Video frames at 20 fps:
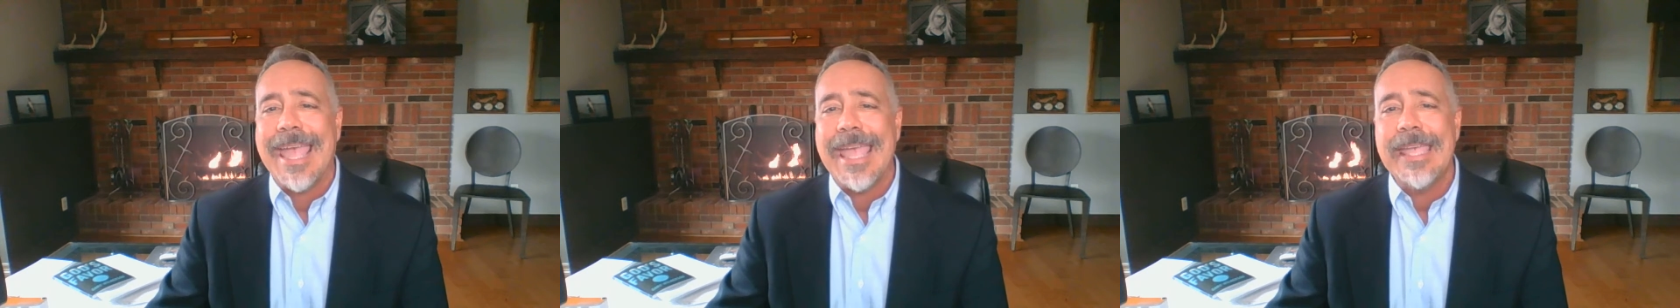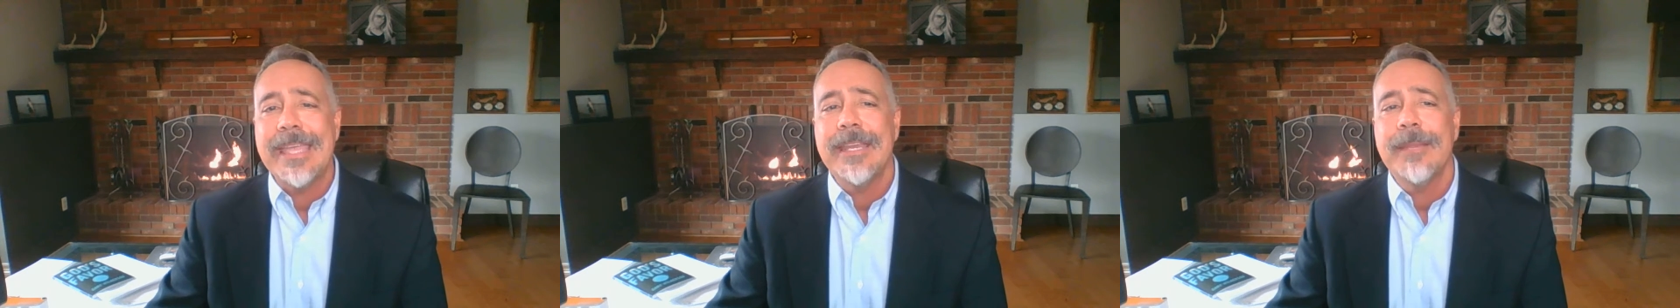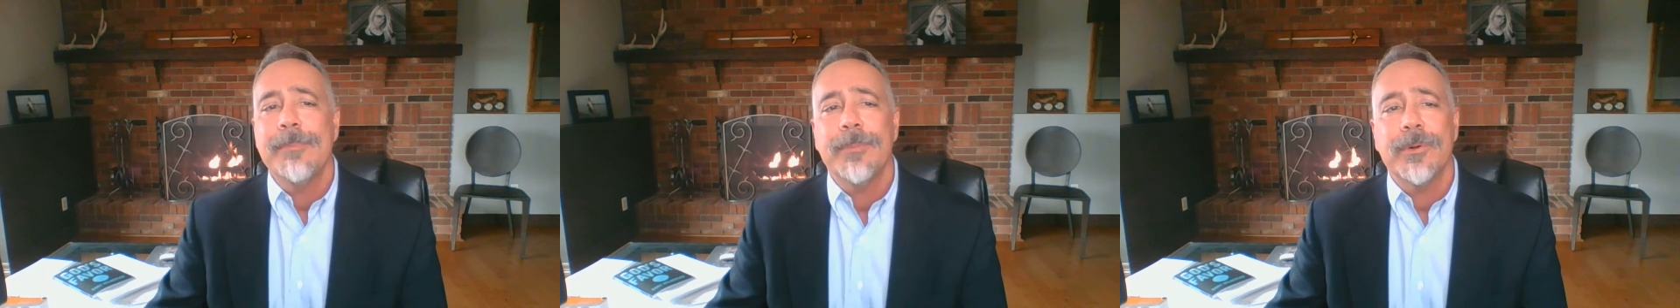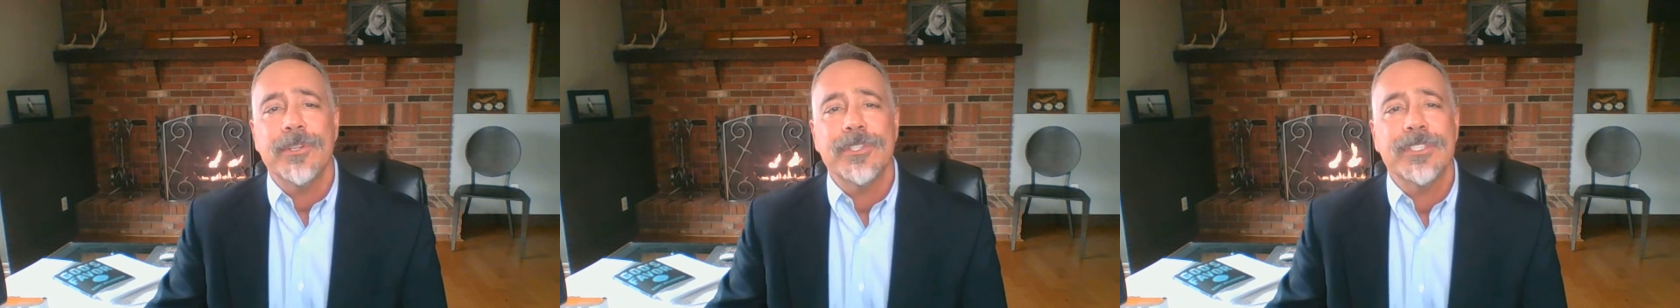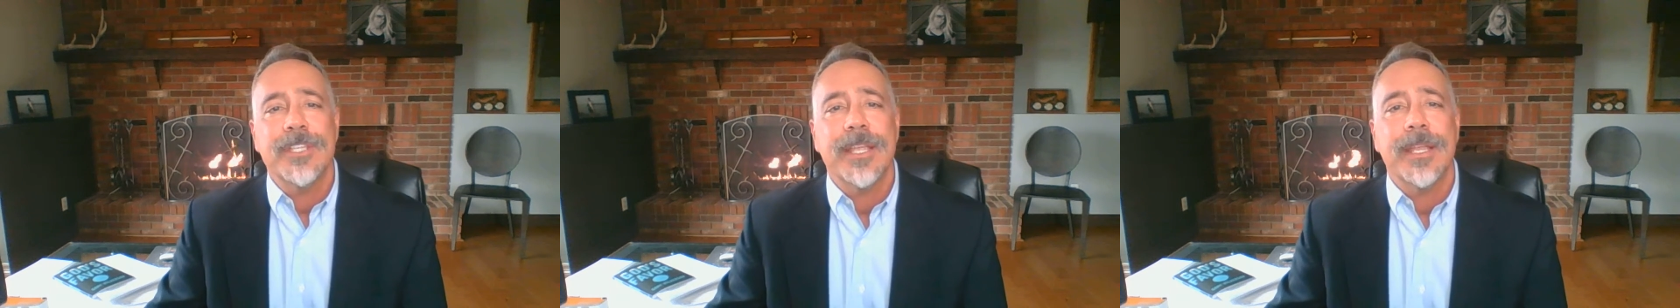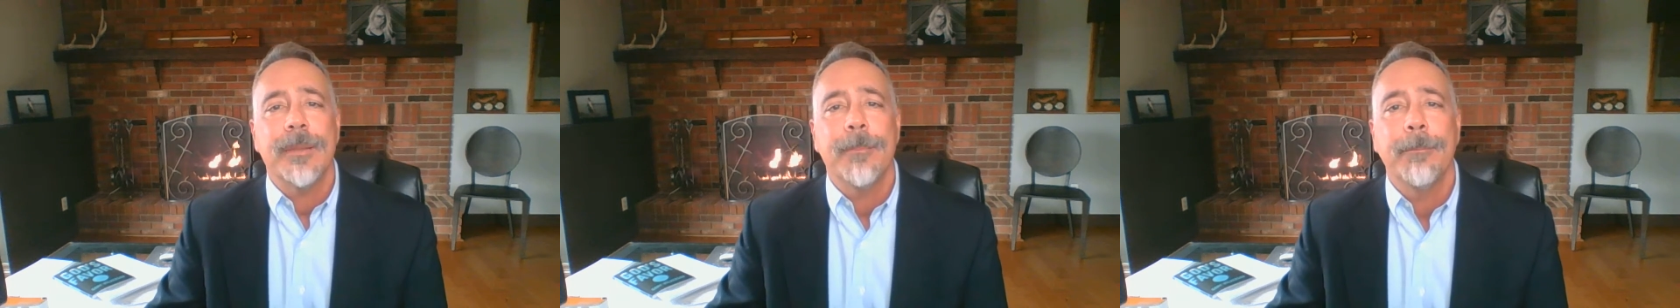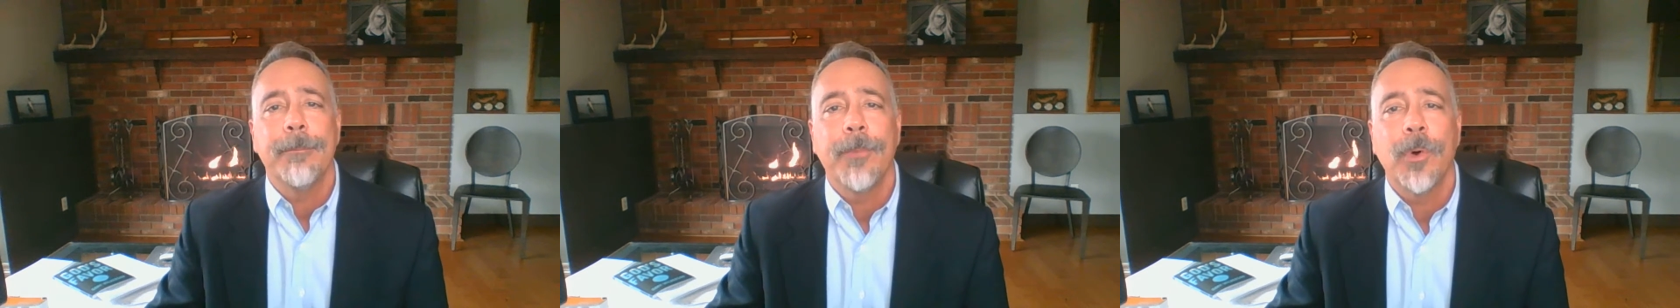
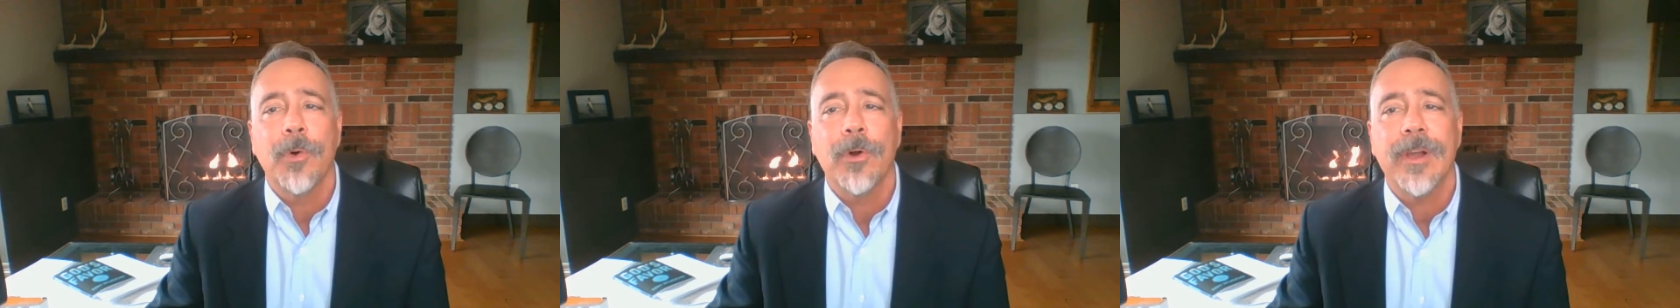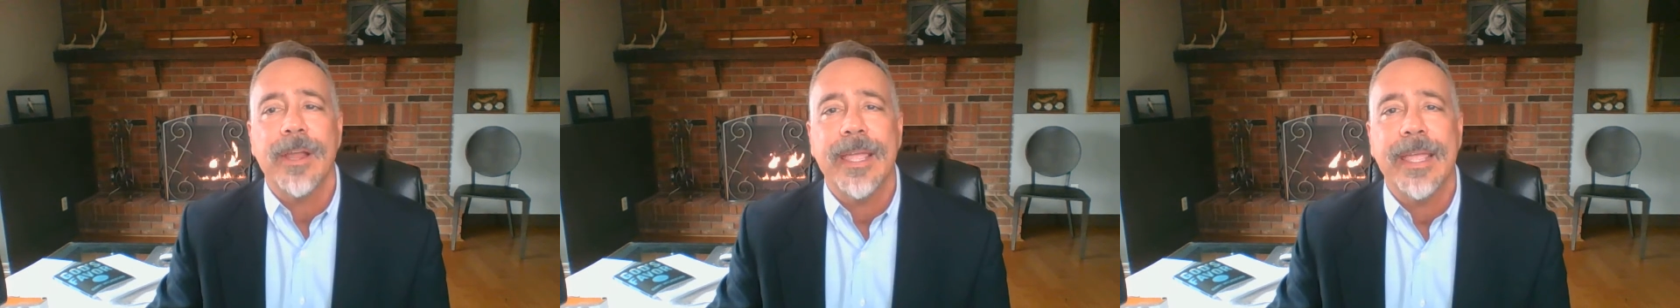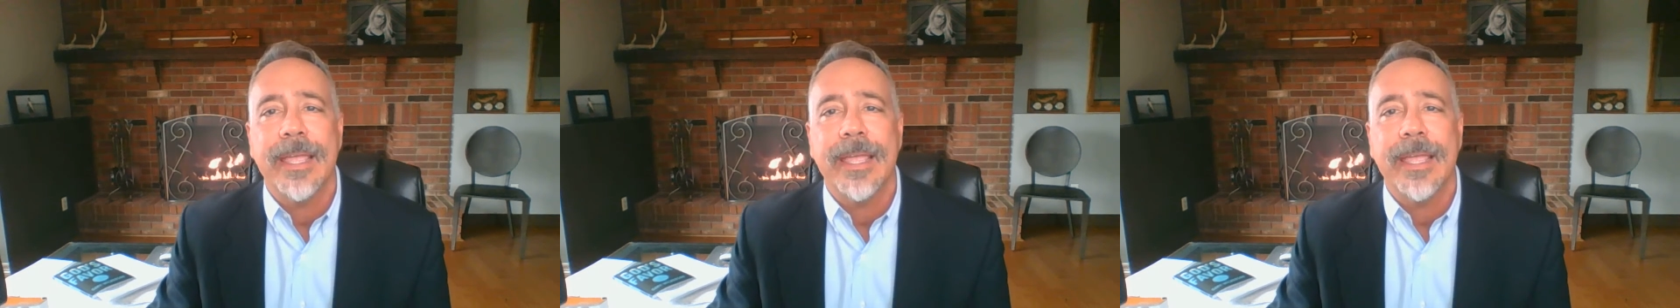80% more